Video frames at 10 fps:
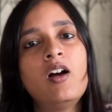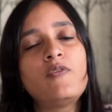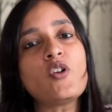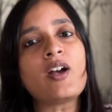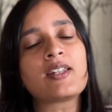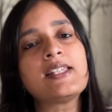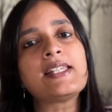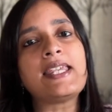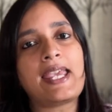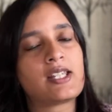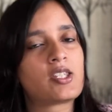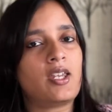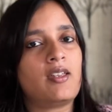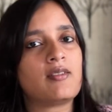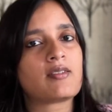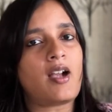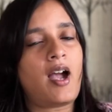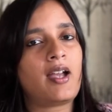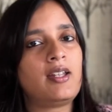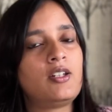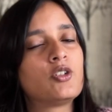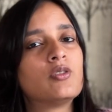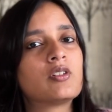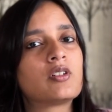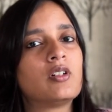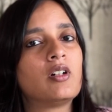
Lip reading: For currency exchange, I took